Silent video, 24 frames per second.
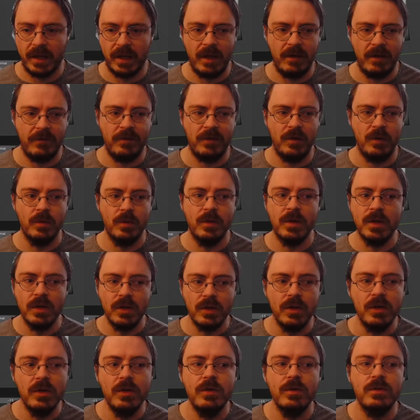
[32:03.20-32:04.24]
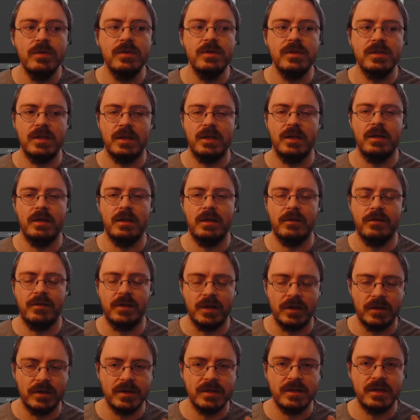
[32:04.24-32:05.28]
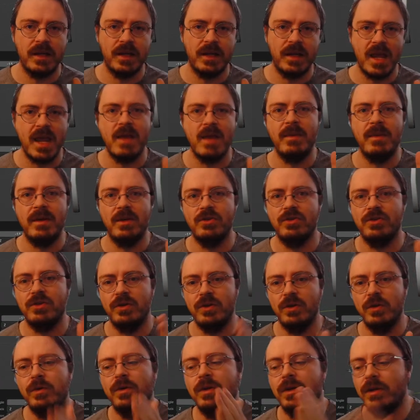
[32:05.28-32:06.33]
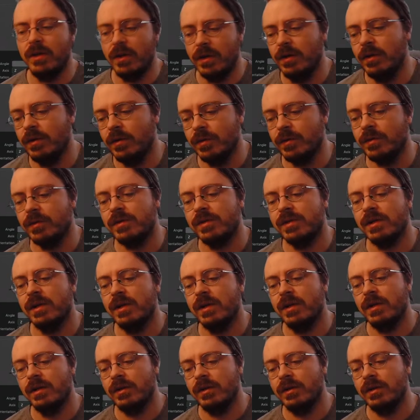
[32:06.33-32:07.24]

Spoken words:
Like if there is a game engine you can use,